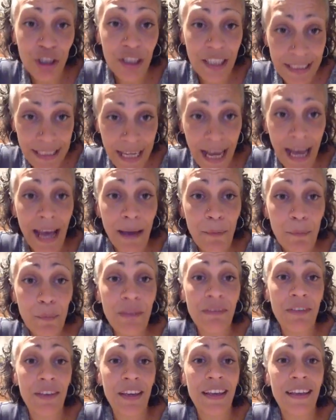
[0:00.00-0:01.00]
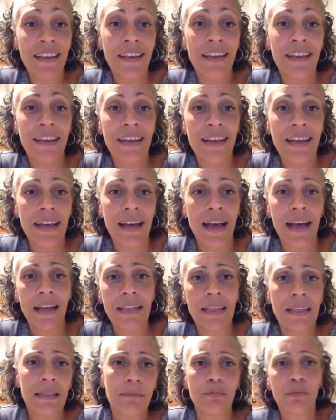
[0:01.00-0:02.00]
Do you need a hand with it?
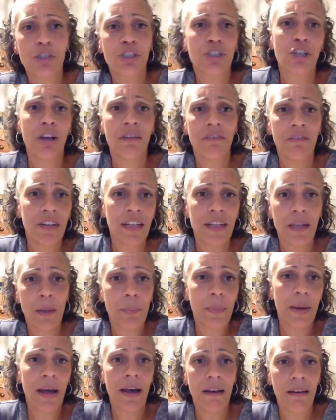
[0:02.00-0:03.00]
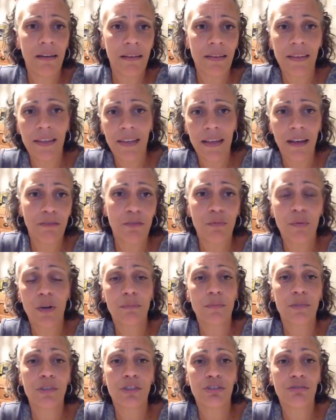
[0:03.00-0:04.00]
And he was shuffling about, and the other
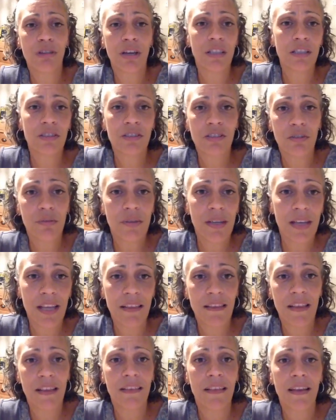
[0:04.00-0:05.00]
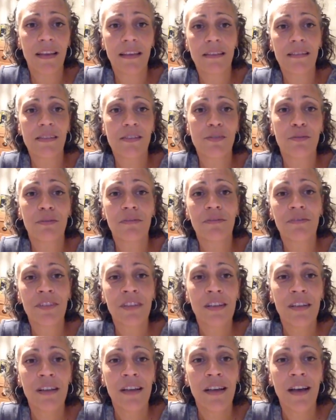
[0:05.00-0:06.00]
one was trying to do it, and then they sort of
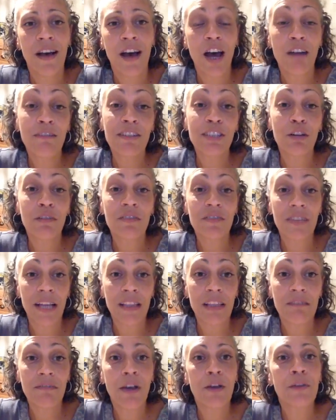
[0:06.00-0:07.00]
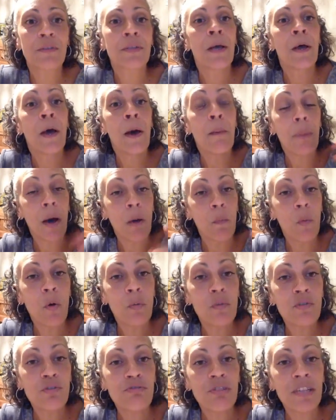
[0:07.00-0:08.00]
hurried off down the road. But
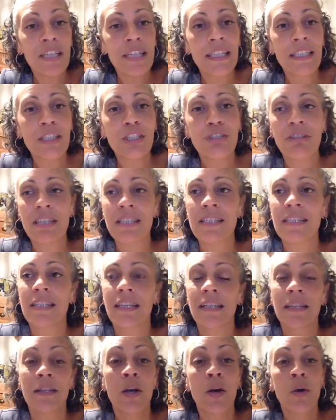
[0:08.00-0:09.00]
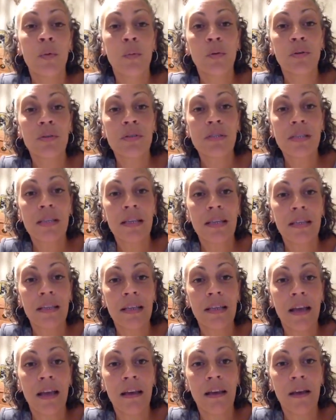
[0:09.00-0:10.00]
what was really interesting was
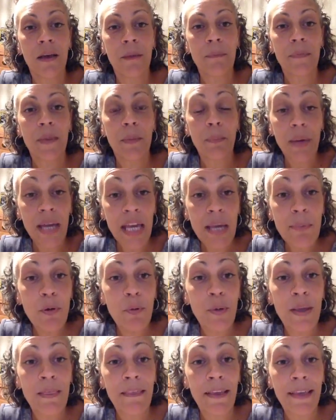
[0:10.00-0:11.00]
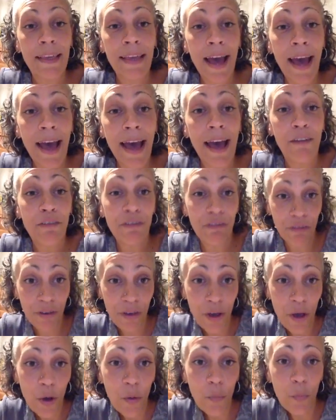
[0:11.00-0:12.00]
the people in the CAF
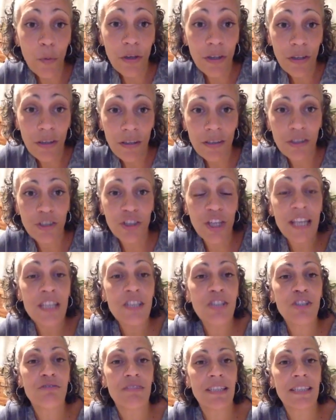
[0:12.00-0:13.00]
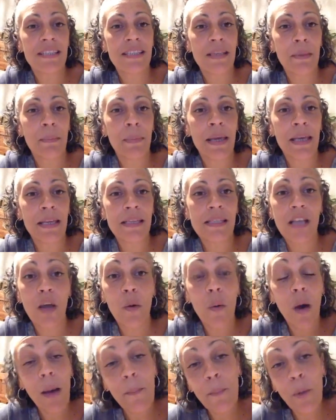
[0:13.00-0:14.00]
were gesturing to me.
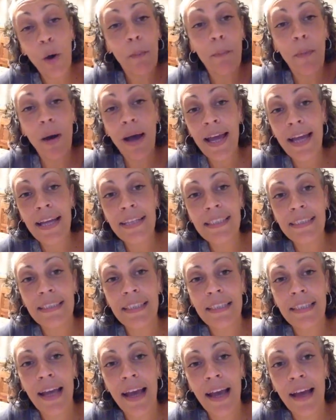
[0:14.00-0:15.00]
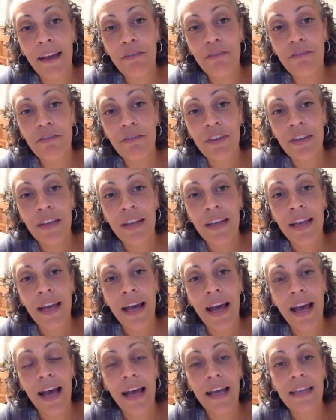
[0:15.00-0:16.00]
So I popped my head in the CAF,
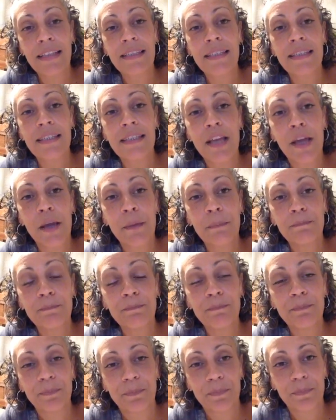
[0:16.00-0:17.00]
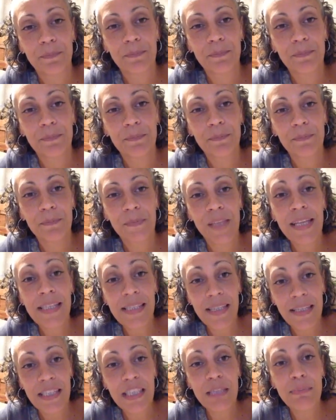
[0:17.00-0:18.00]
and they
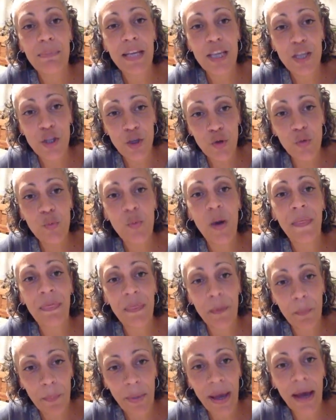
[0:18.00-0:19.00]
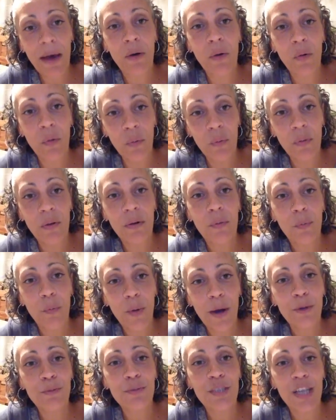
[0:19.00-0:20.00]
said to me, you won the battle,
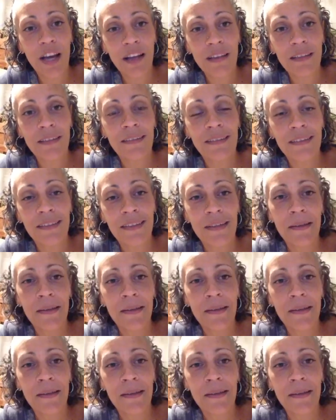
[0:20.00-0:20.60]
well done.